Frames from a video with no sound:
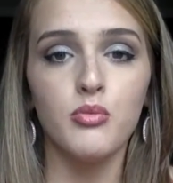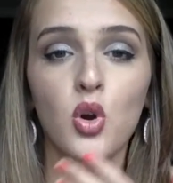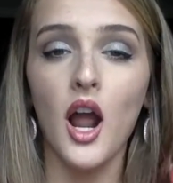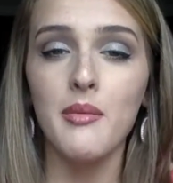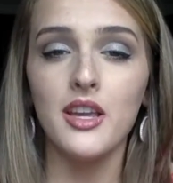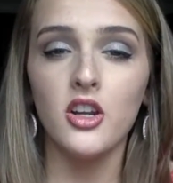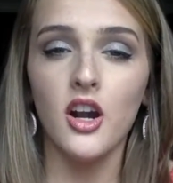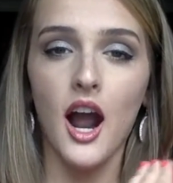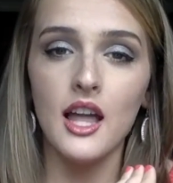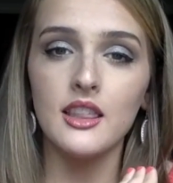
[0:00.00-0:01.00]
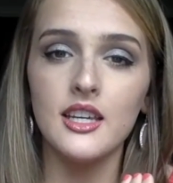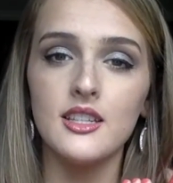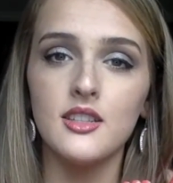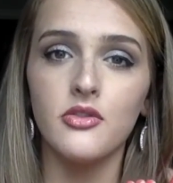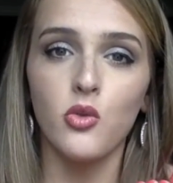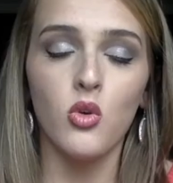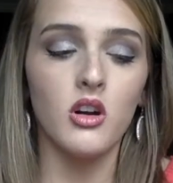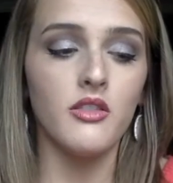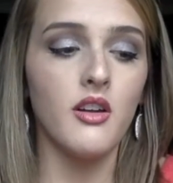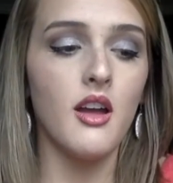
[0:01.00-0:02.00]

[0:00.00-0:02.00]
priming your eyelids for